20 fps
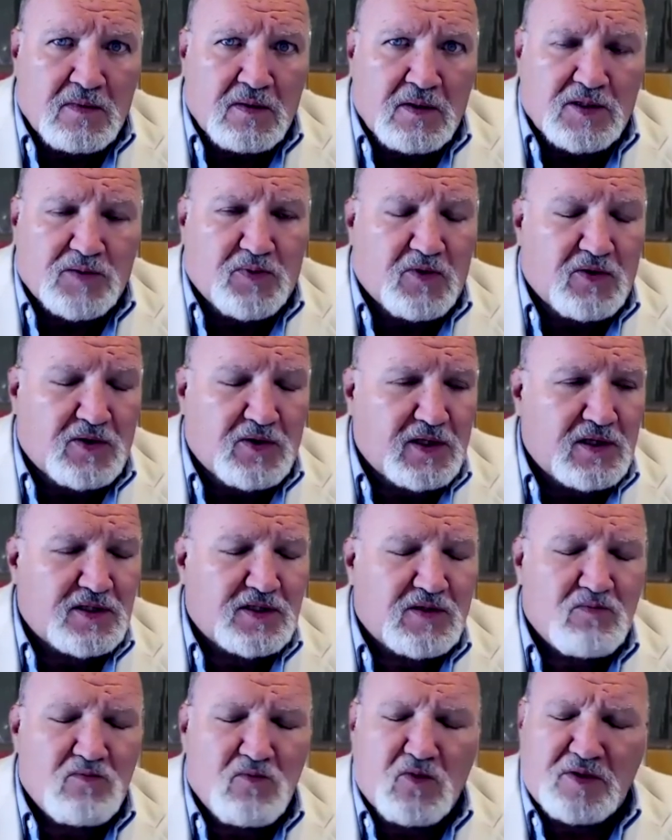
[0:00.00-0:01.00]

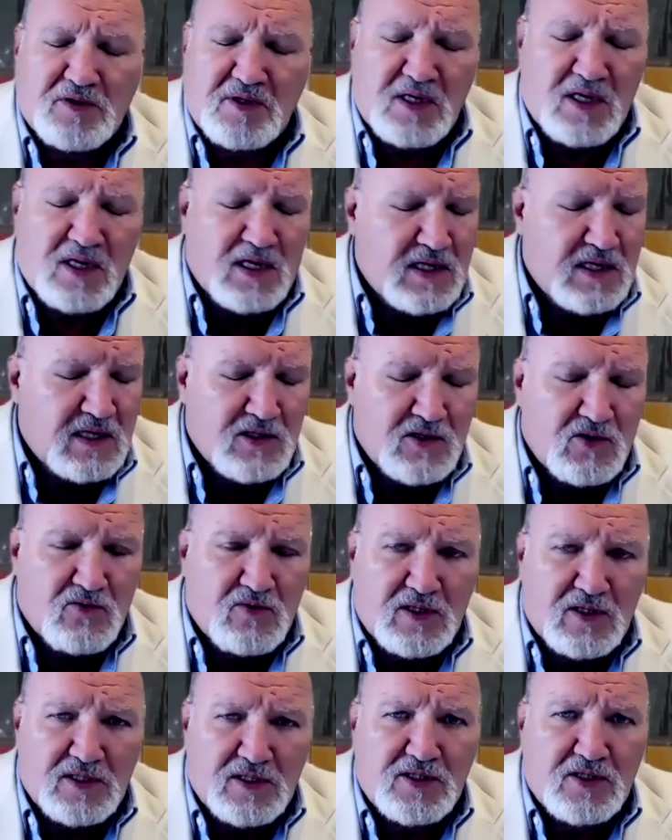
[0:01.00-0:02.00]
Spiritualism, more than any other
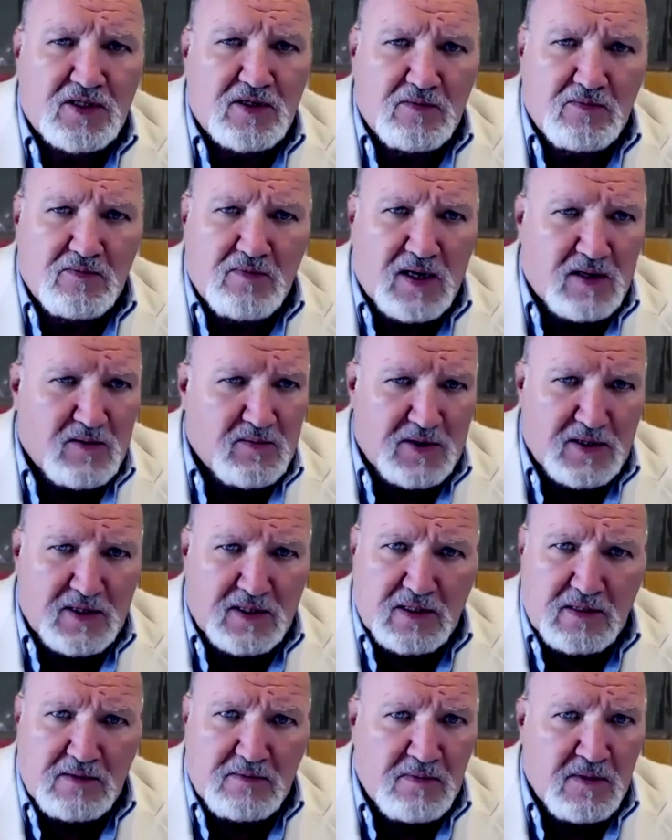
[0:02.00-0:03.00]
religion, in my
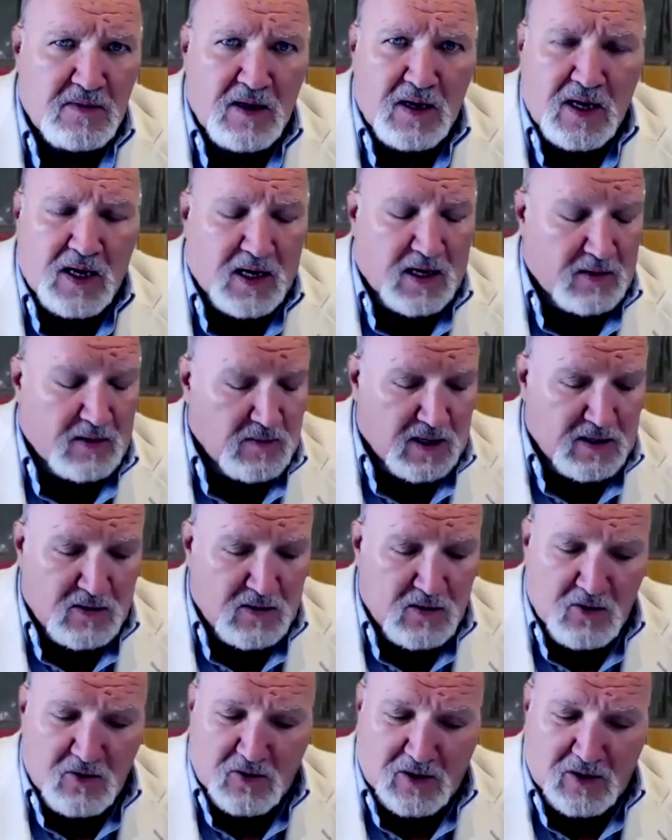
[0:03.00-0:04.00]
opinion, and I know
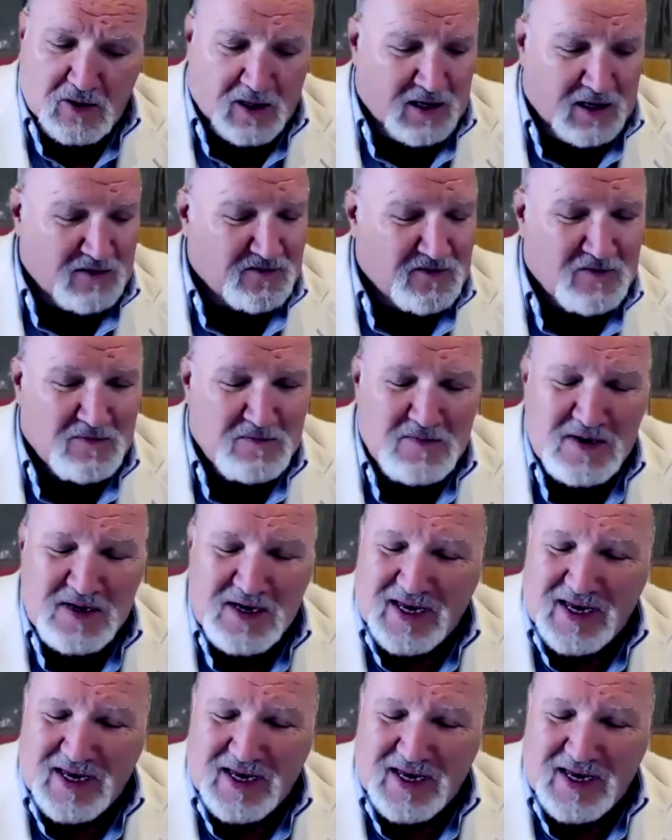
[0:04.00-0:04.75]
a lot of them,